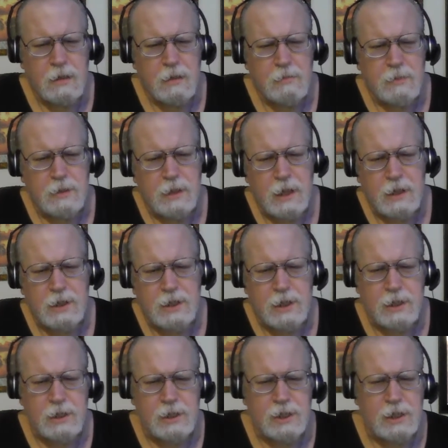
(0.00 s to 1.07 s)
But they
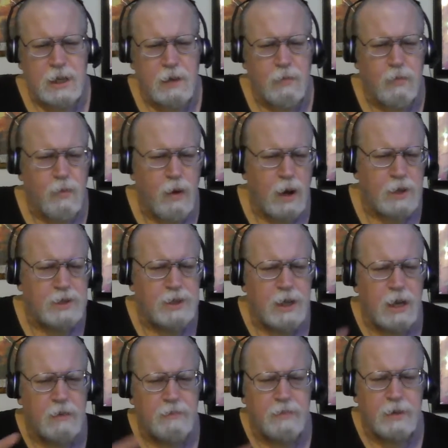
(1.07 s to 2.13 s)
just said, watch
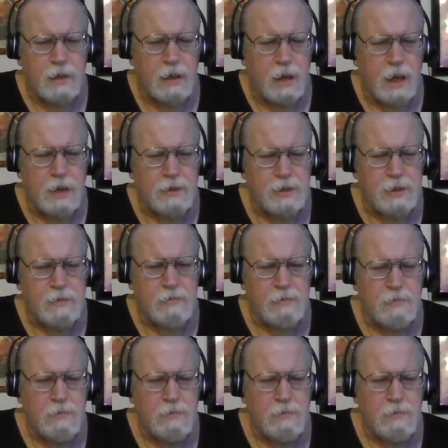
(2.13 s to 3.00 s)
out for the legend.